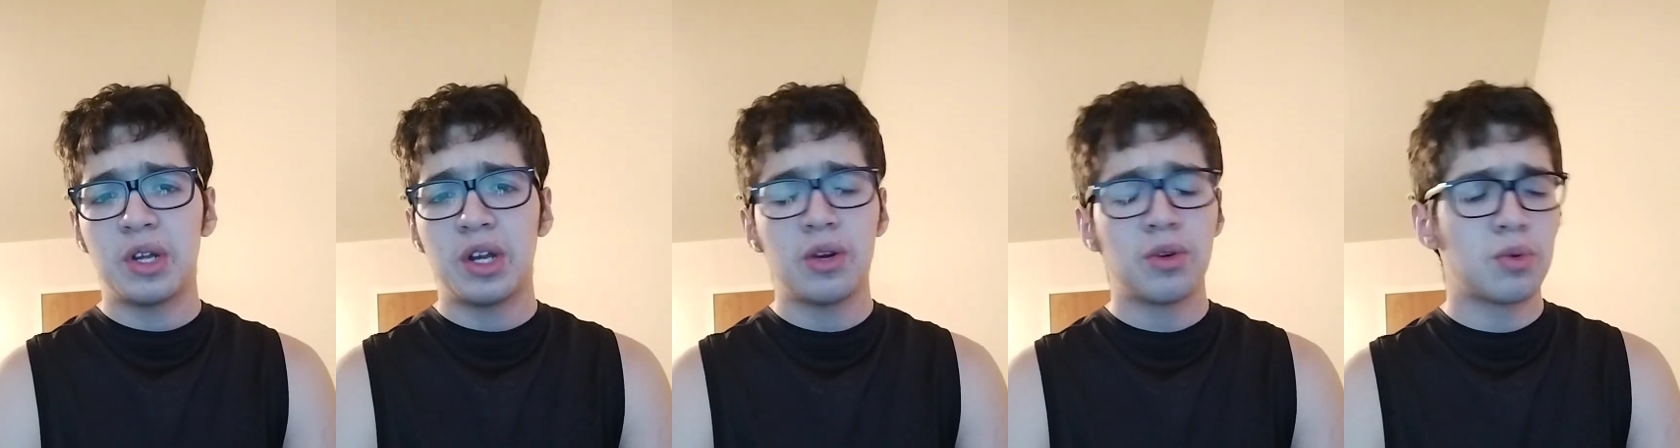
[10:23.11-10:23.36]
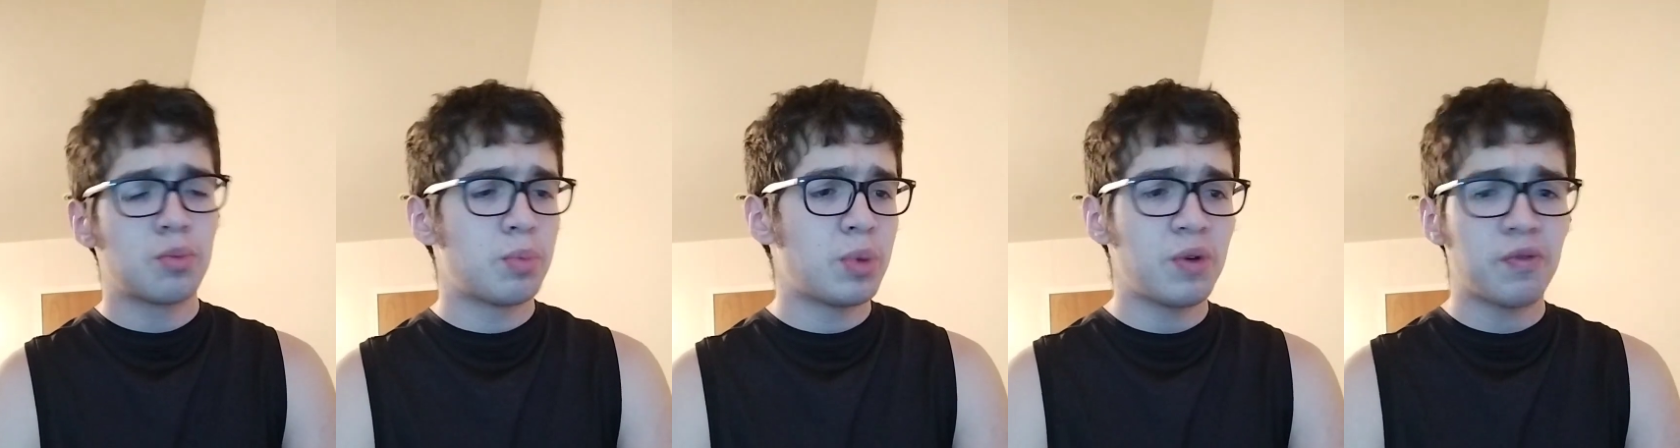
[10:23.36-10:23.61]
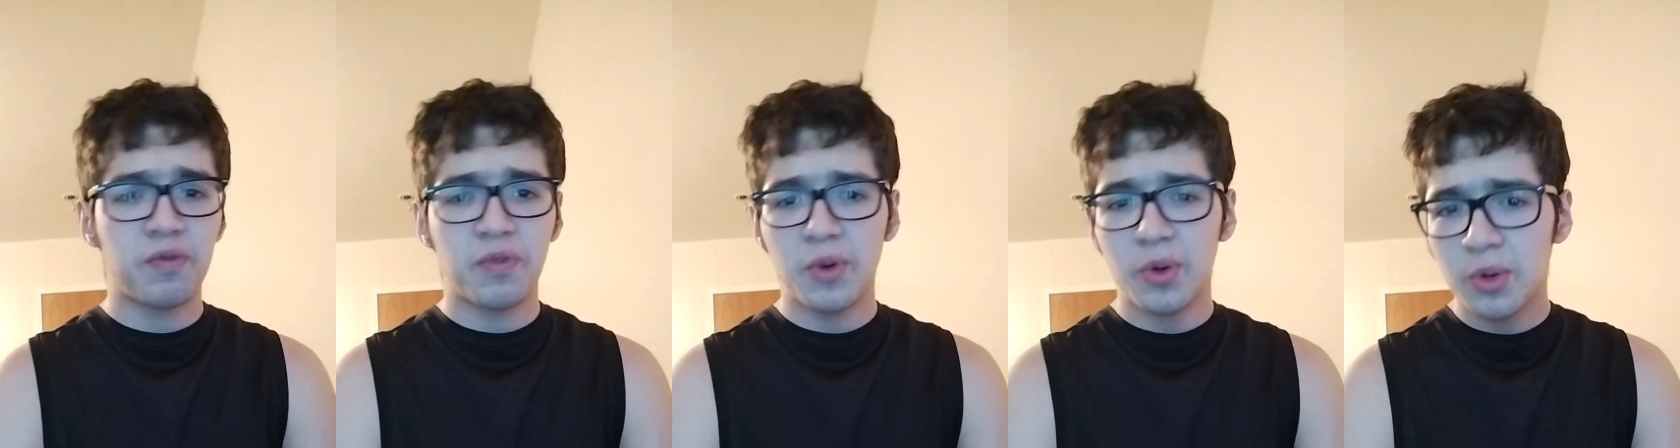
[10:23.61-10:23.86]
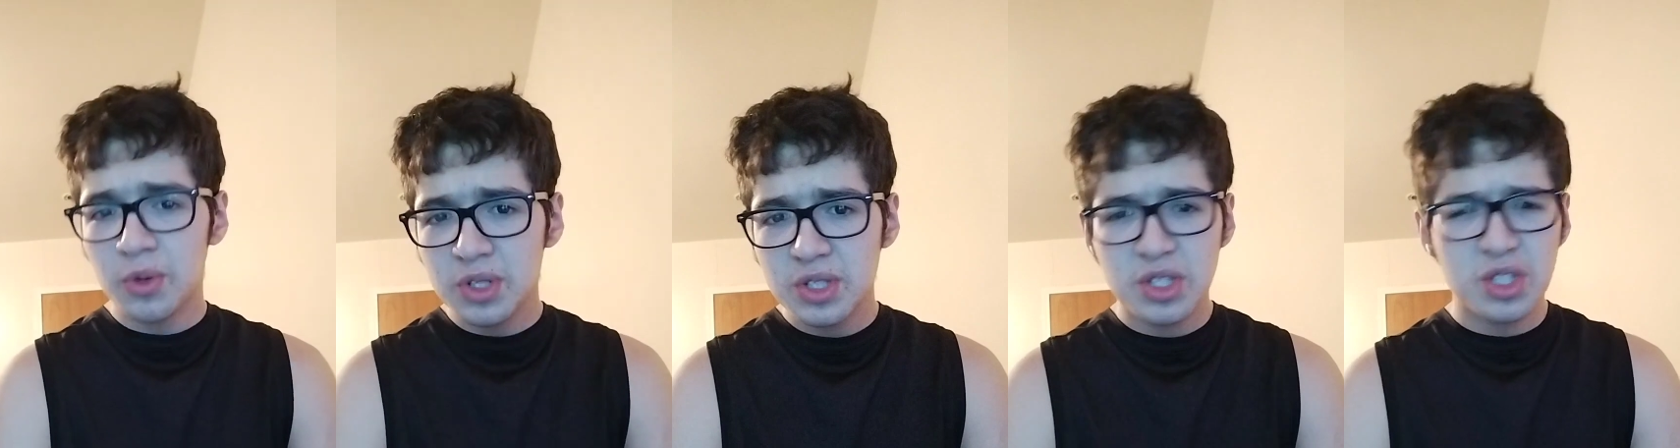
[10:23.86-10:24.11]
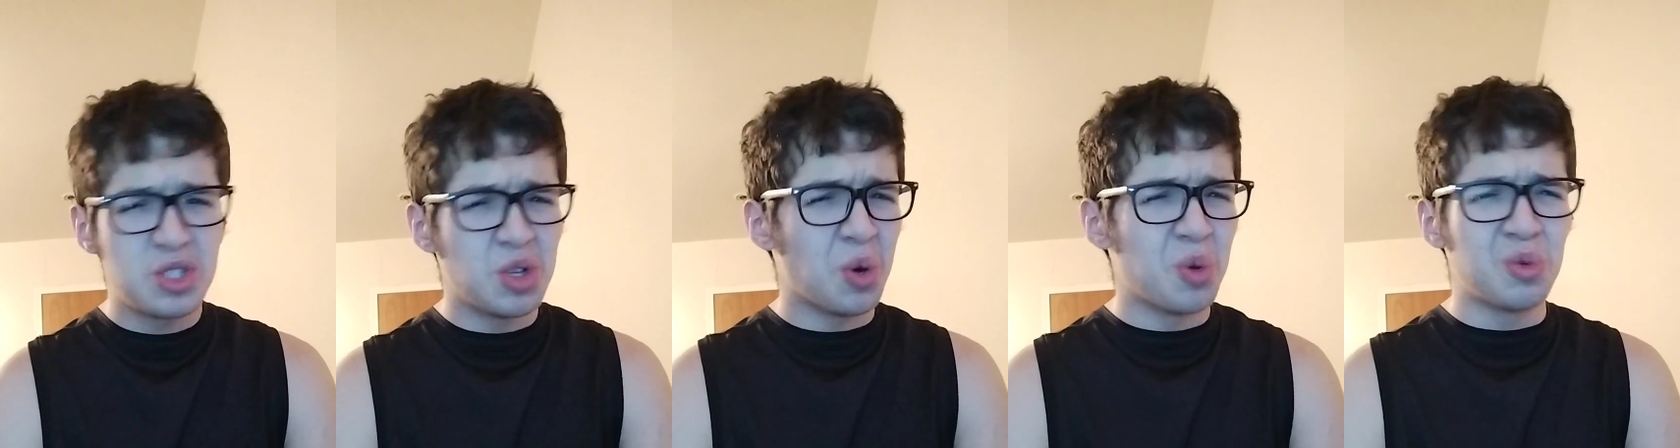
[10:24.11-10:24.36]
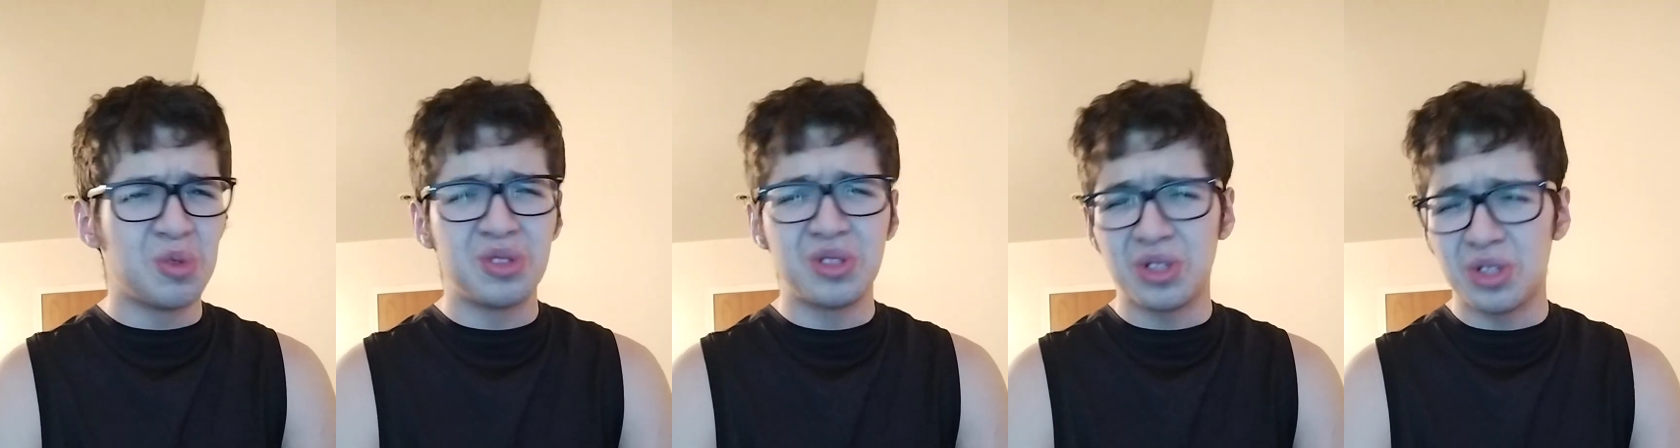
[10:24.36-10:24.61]
But but furries
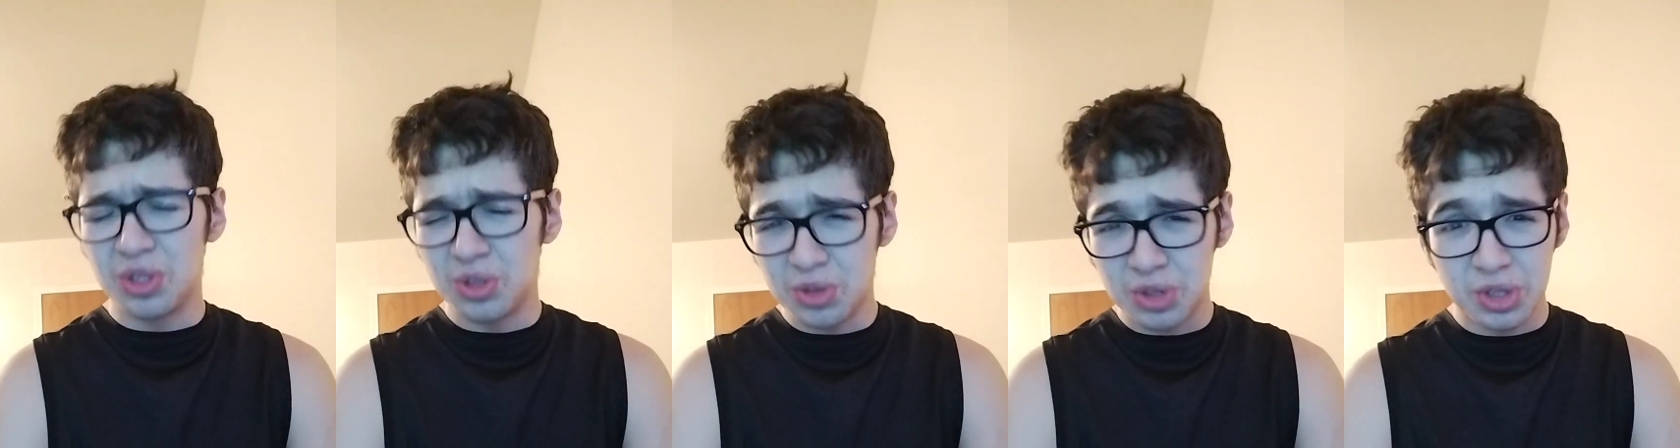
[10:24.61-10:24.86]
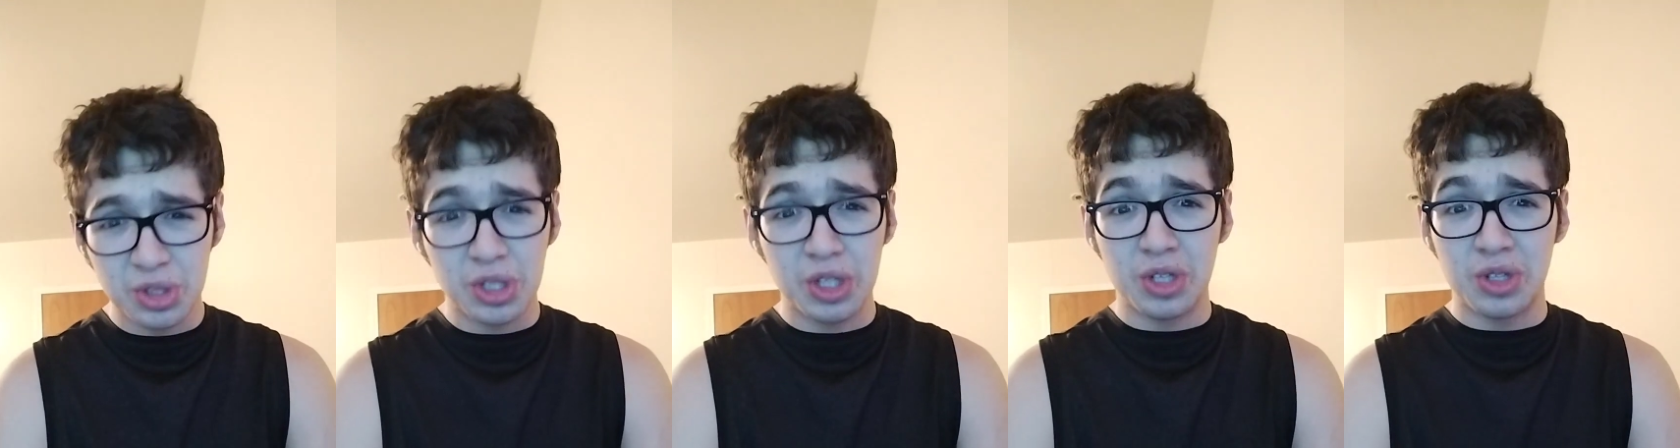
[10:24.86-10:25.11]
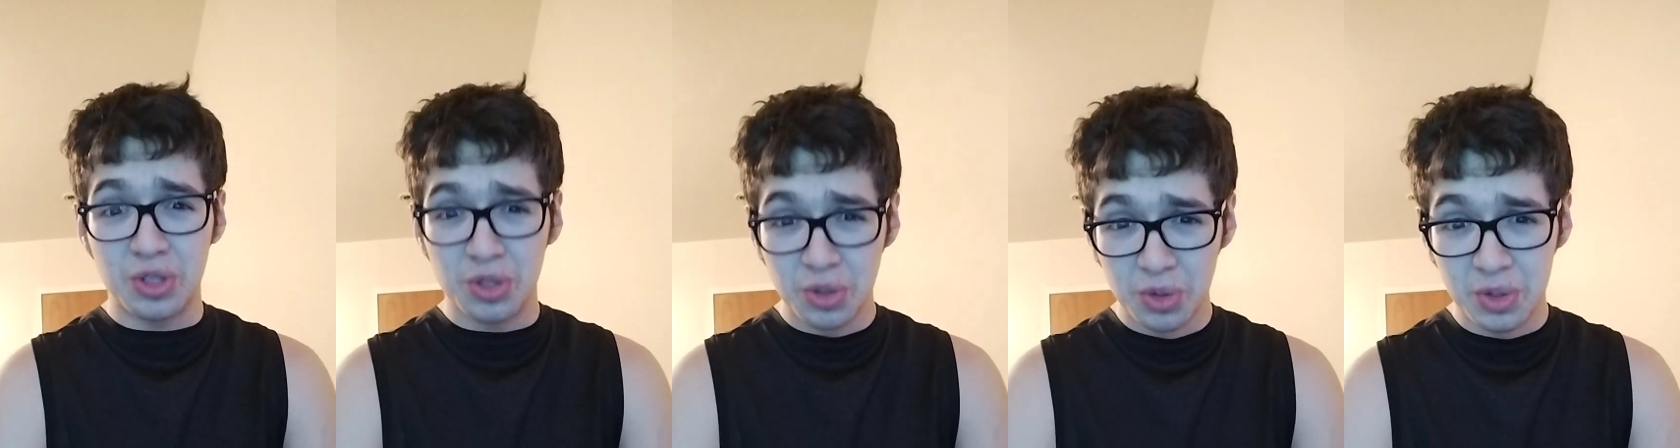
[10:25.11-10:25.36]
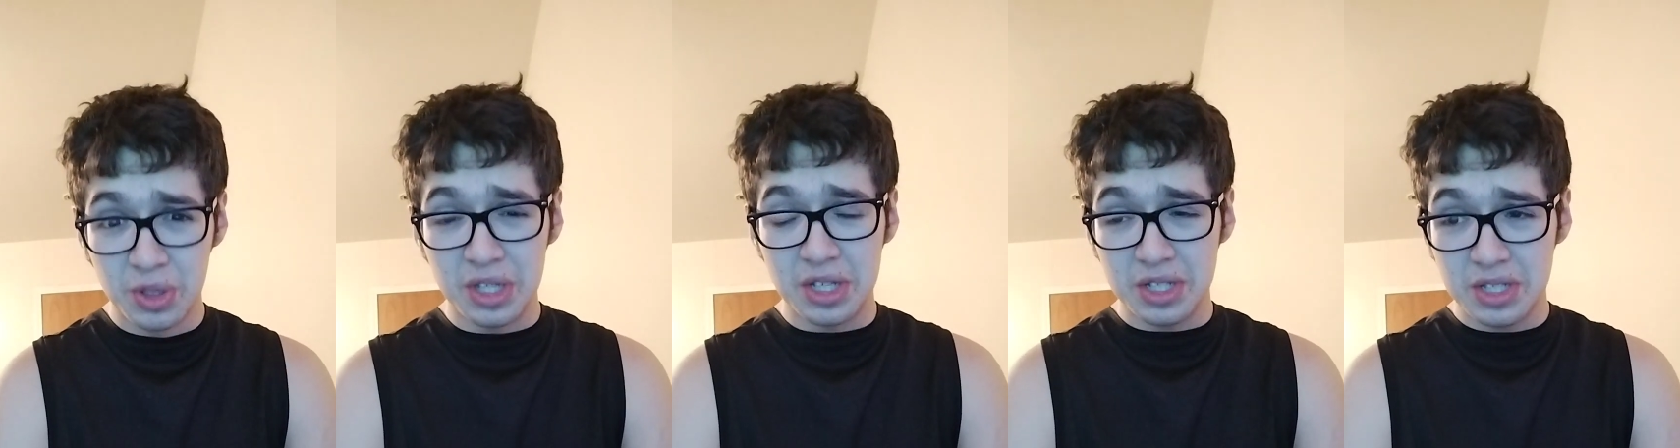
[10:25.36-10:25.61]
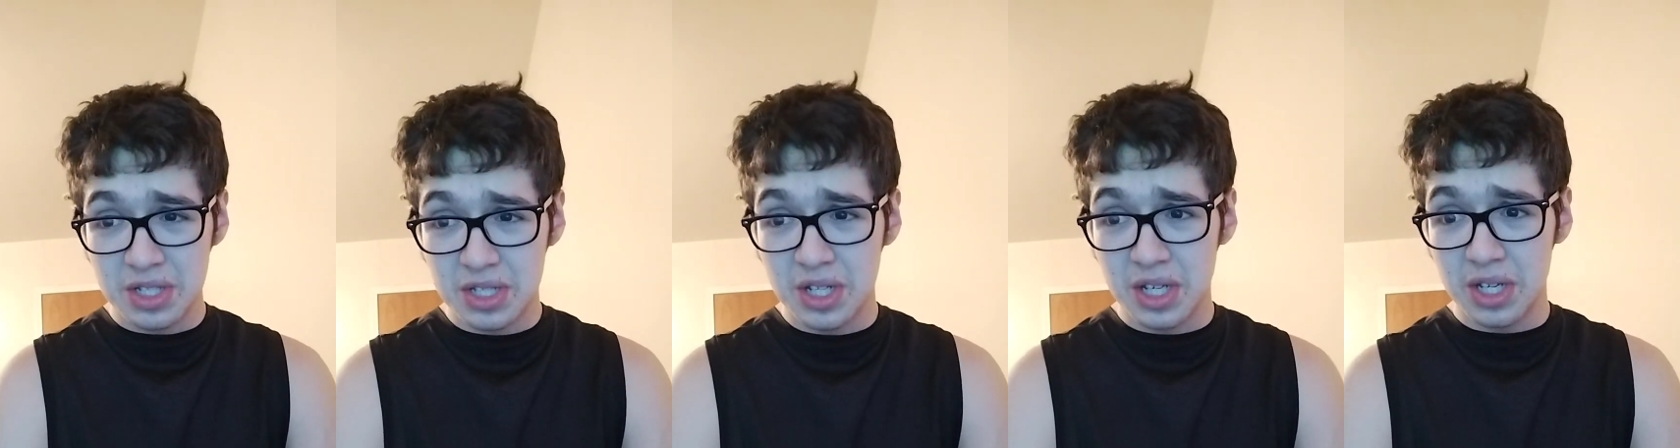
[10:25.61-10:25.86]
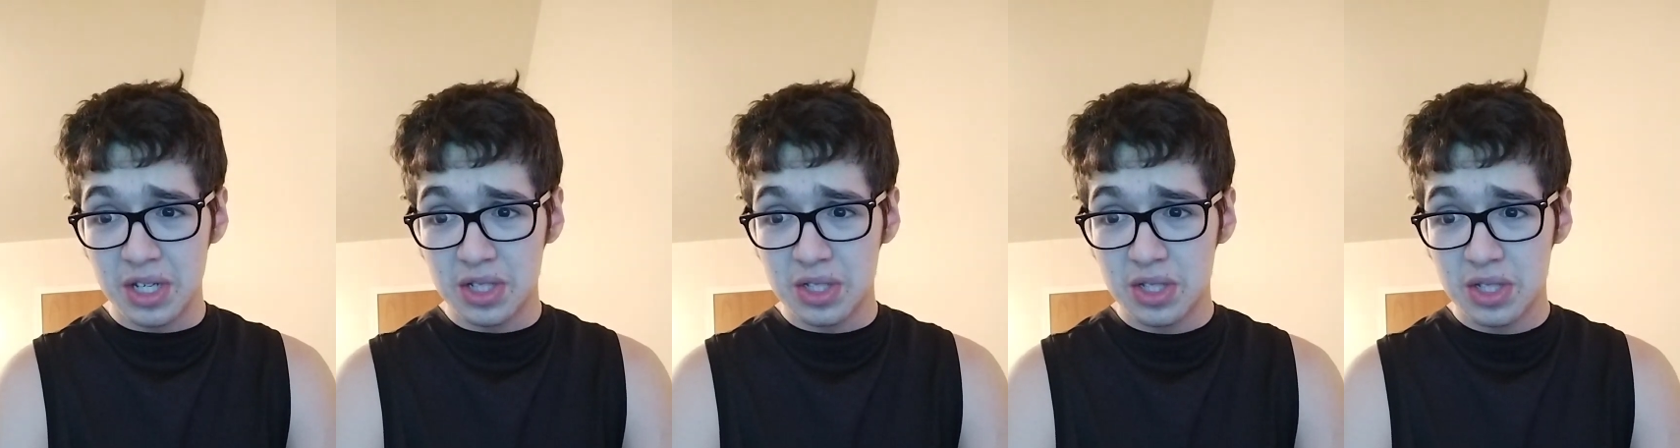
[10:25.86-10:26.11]
don't usually do these
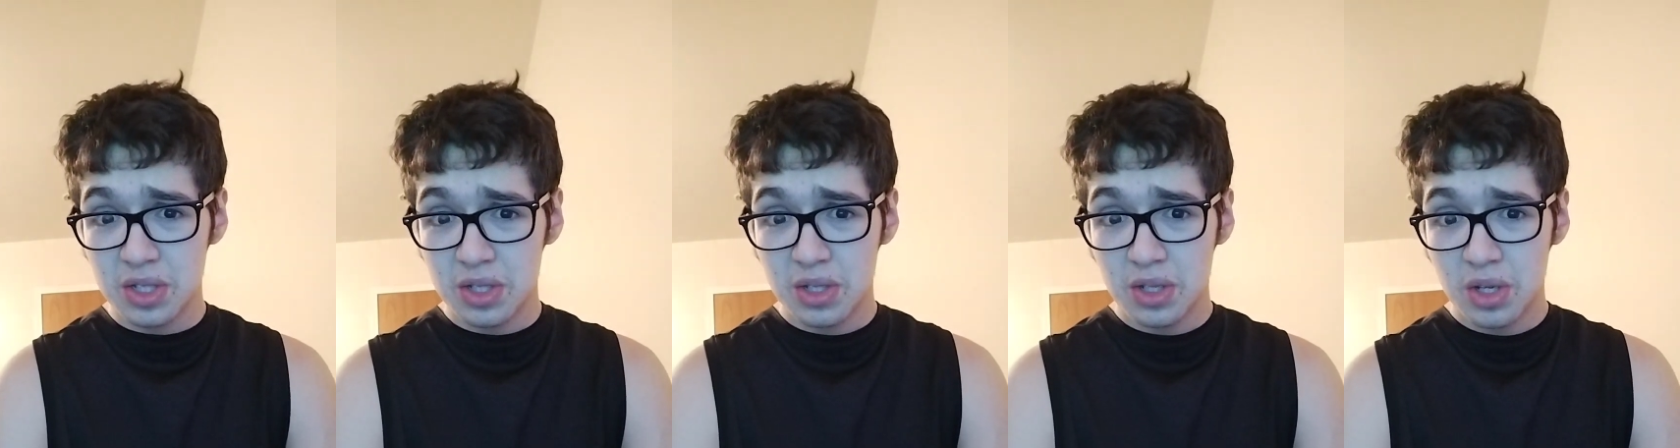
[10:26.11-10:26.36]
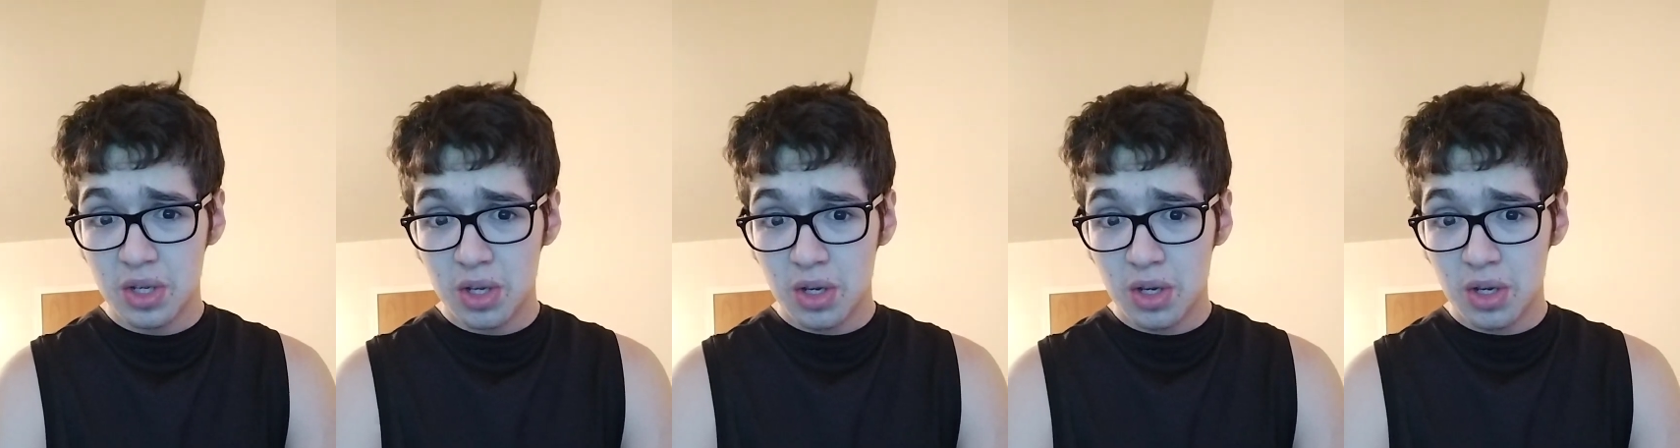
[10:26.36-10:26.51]
things.